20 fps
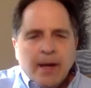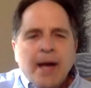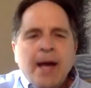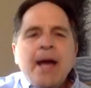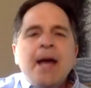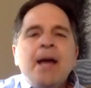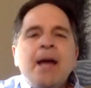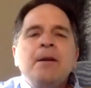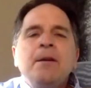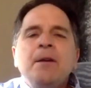
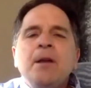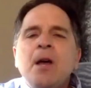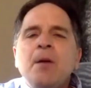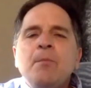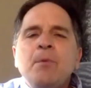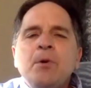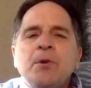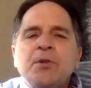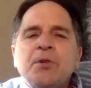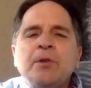And
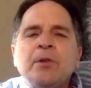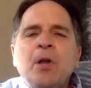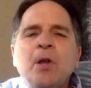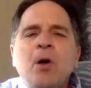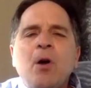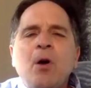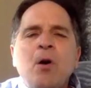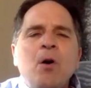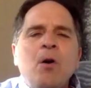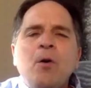not much
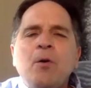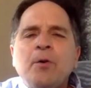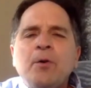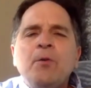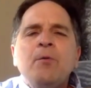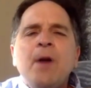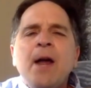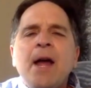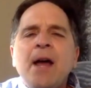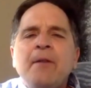
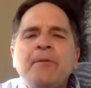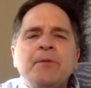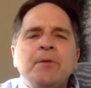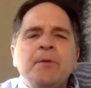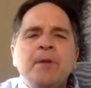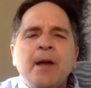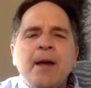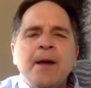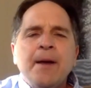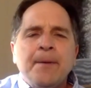longer
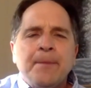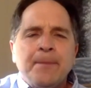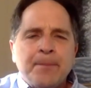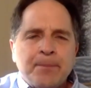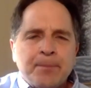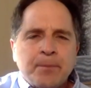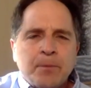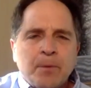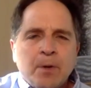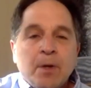after that,
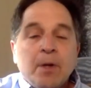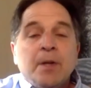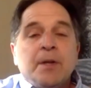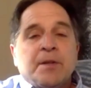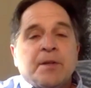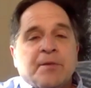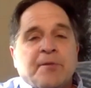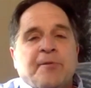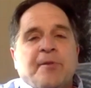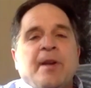
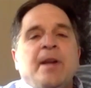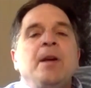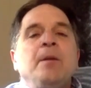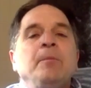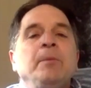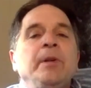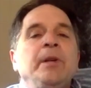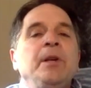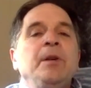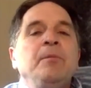his
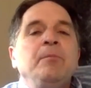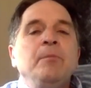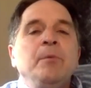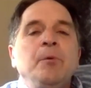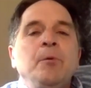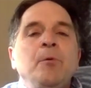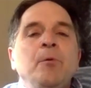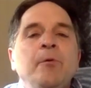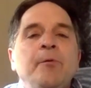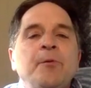family
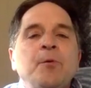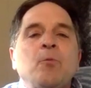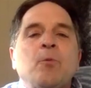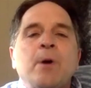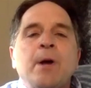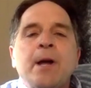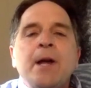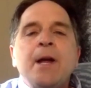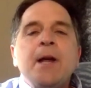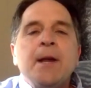moved
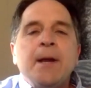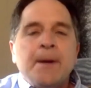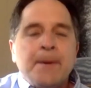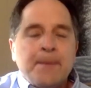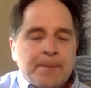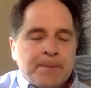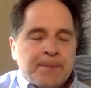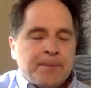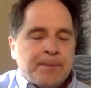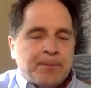away.
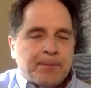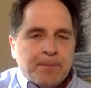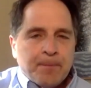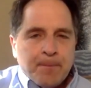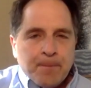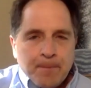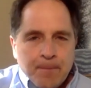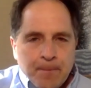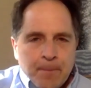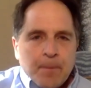
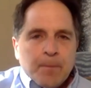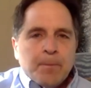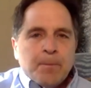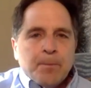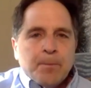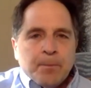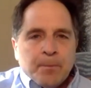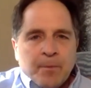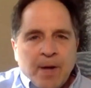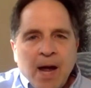
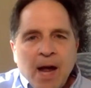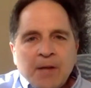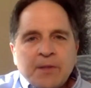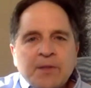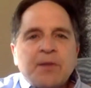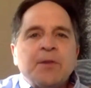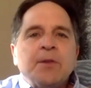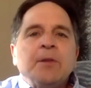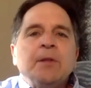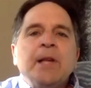
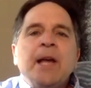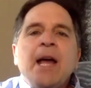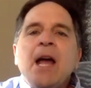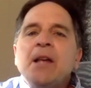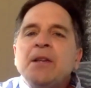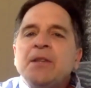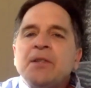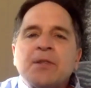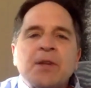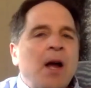That's the
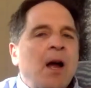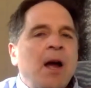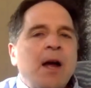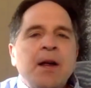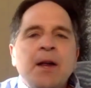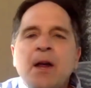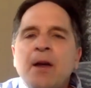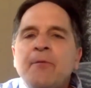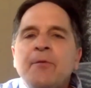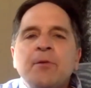last
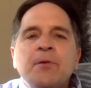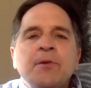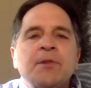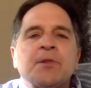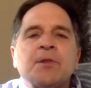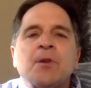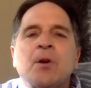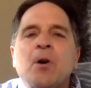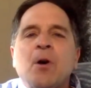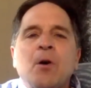I ever
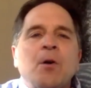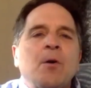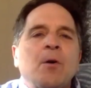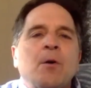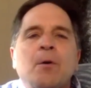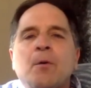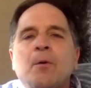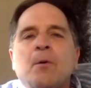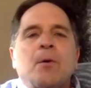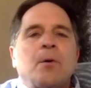saw
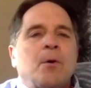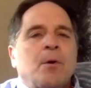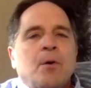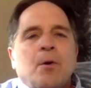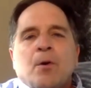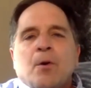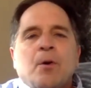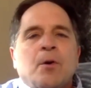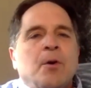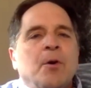
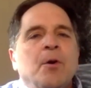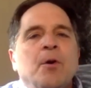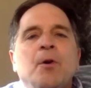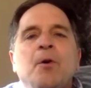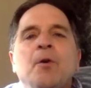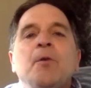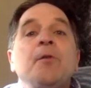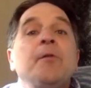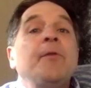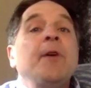or
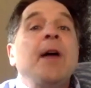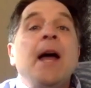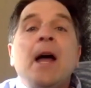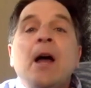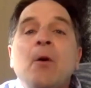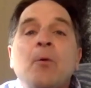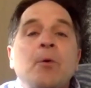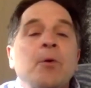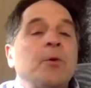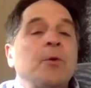heard of
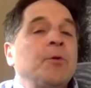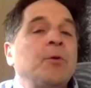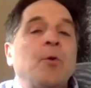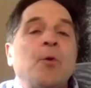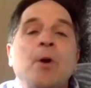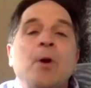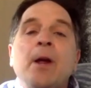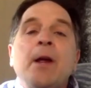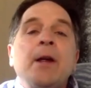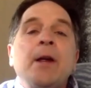Howard
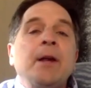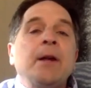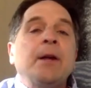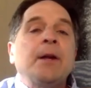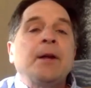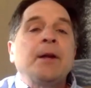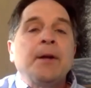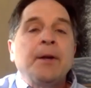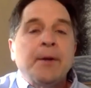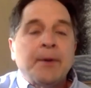Gray.